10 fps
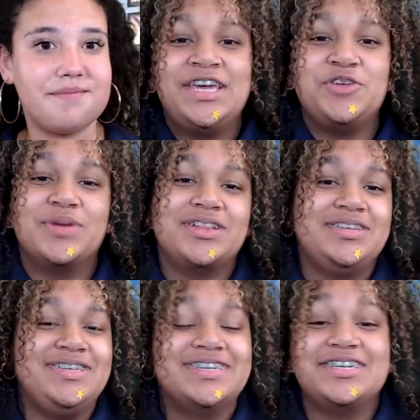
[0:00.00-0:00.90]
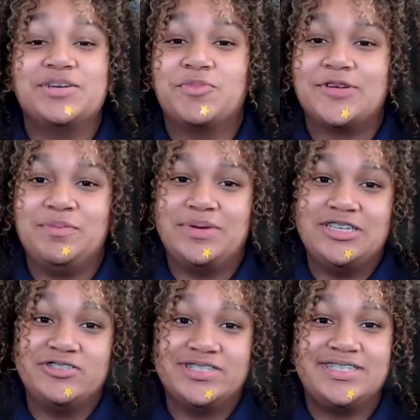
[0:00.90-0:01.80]
Thank you, Melanie. Good morning,
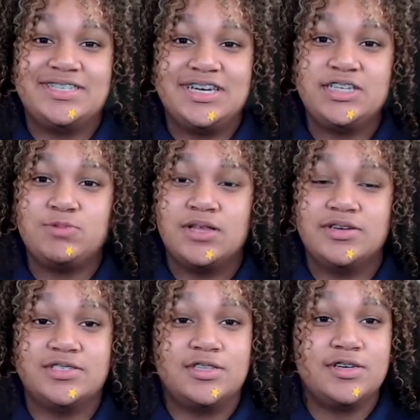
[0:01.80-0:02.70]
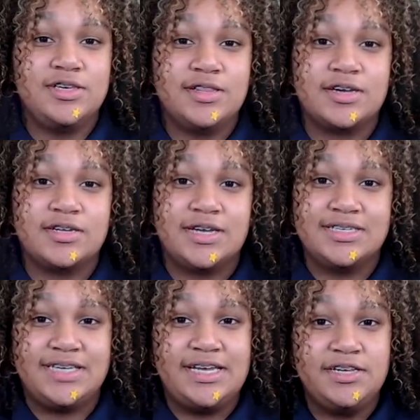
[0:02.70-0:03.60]
Patriots. Today's weather is looking like a
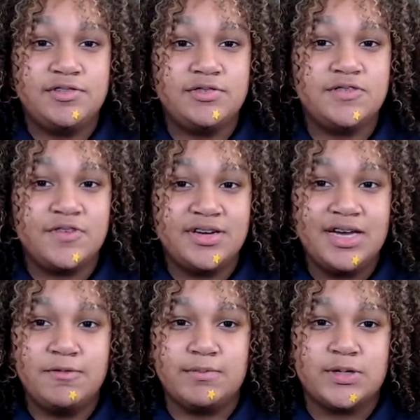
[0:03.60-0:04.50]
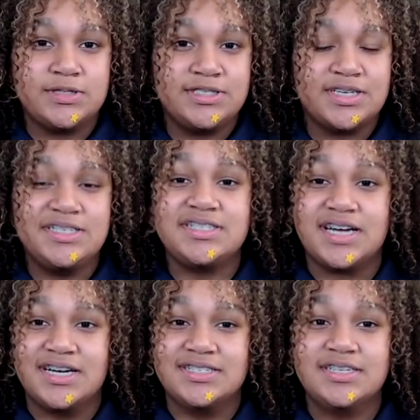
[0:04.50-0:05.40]
nice 80 degrees Fahrenheit with mostly sunny
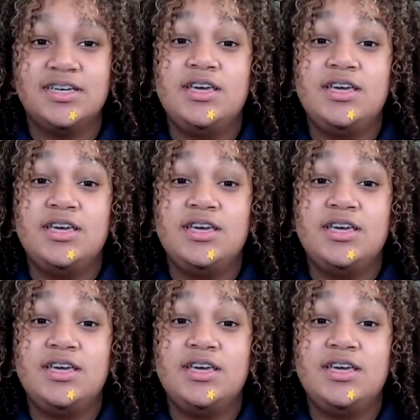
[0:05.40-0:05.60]
skies.